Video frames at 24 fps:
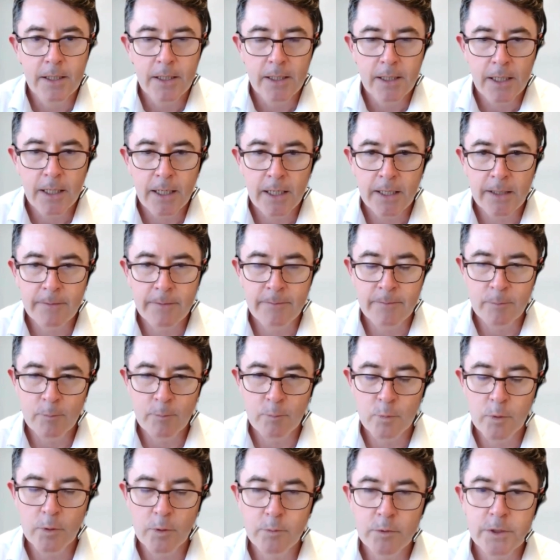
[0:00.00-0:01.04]

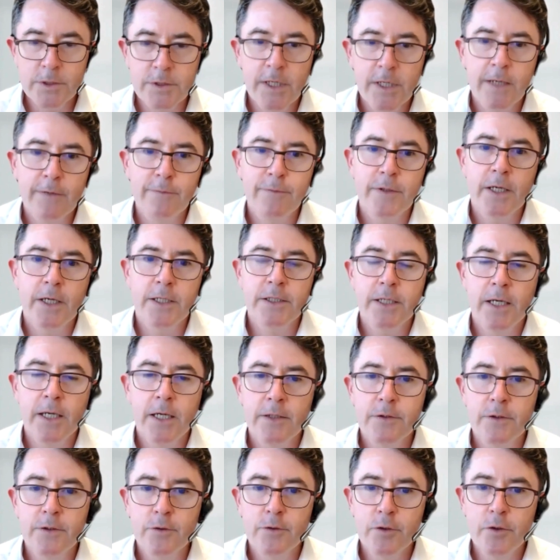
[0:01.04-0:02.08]
What will it take for that to get
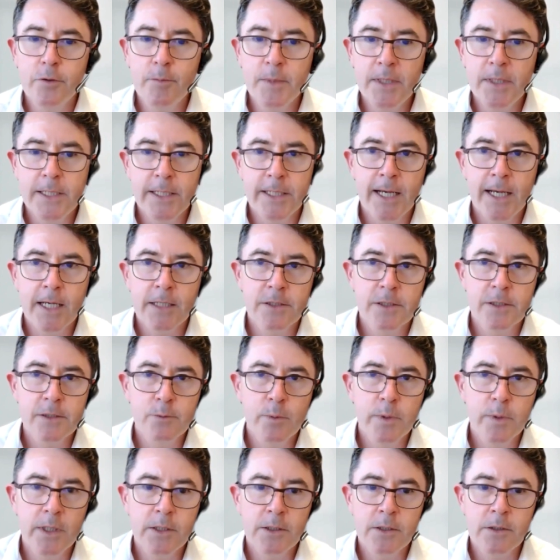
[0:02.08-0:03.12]
to 2 million ounces?
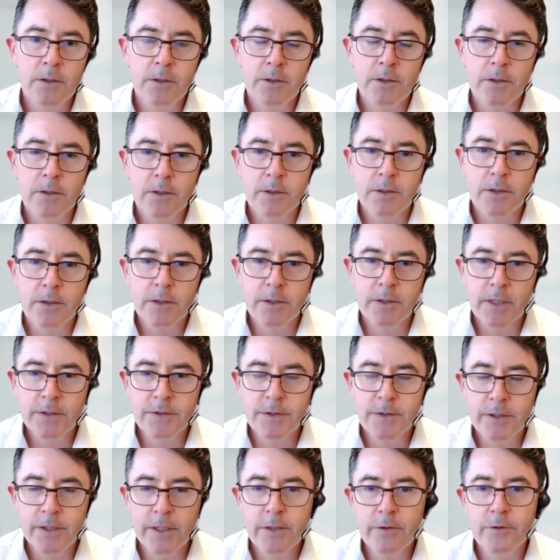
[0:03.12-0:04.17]
Well, that's
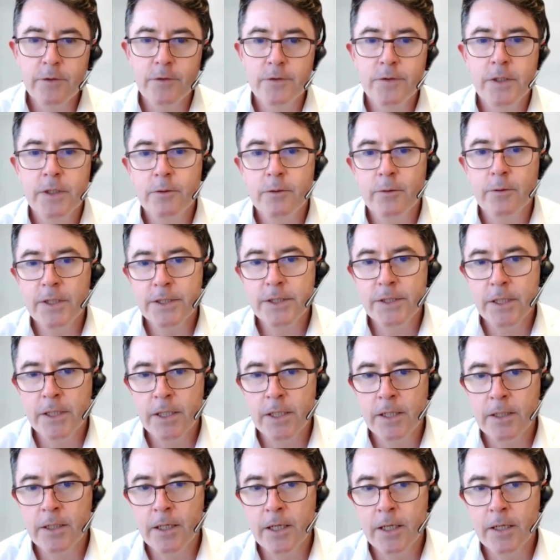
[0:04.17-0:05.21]
an interesting question,
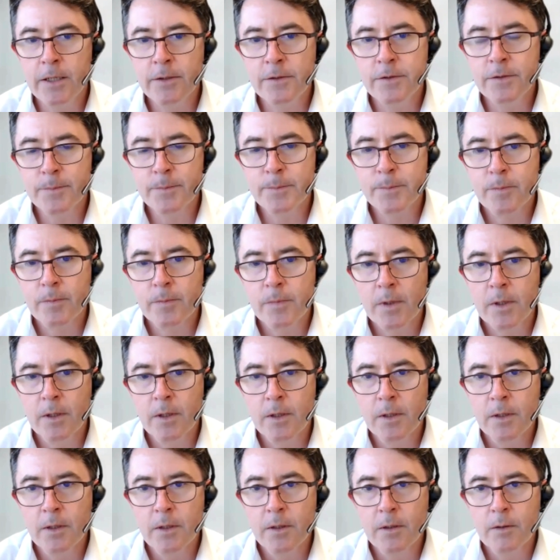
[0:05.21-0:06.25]
and
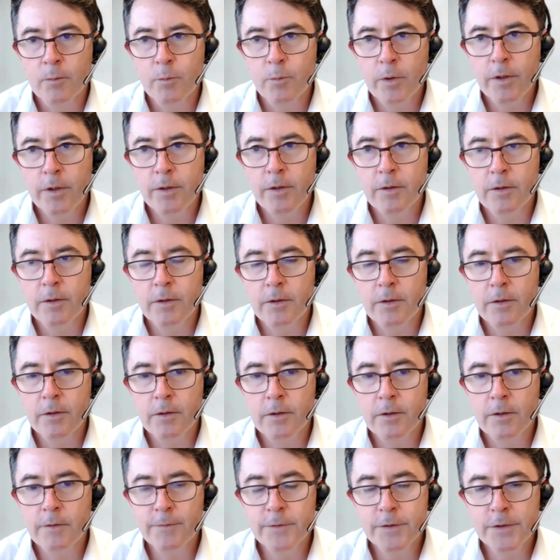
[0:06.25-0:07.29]
we
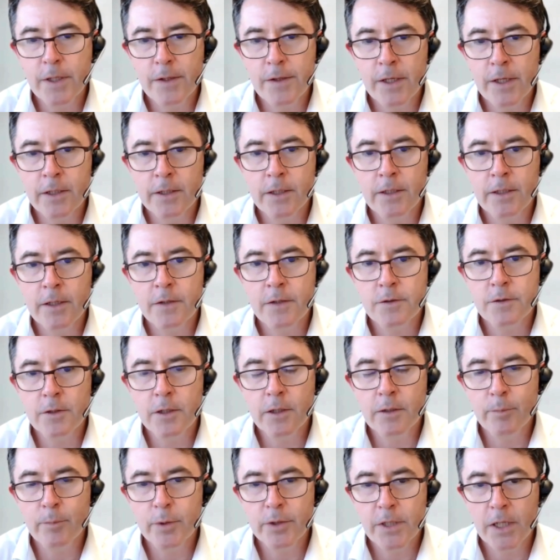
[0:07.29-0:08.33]
obviously think that there's a lot
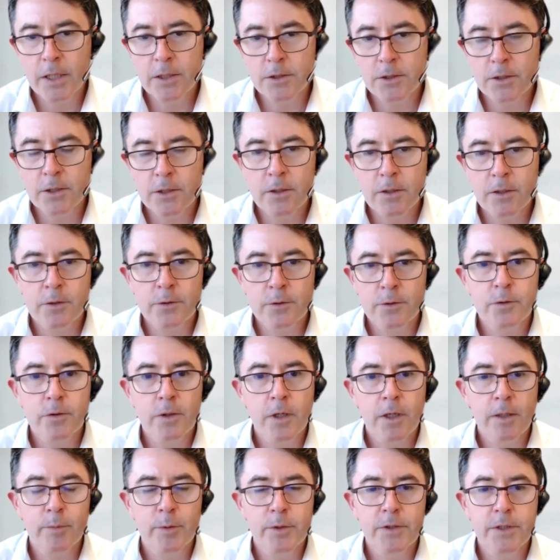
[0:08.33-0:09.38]
of potential along
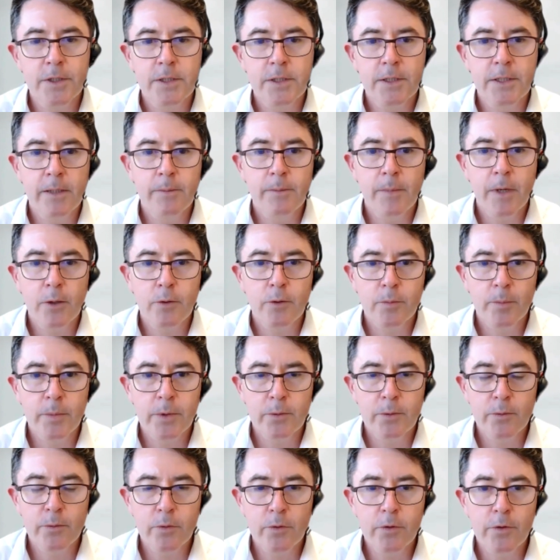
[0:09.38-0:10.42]
strike, particularly in Mulga
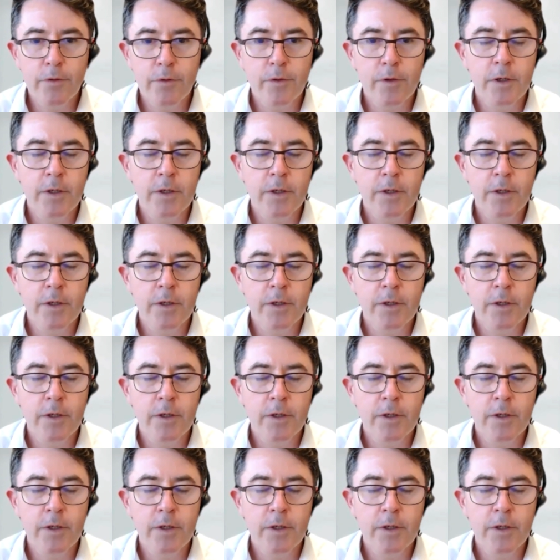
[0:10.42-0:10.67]
Bill North.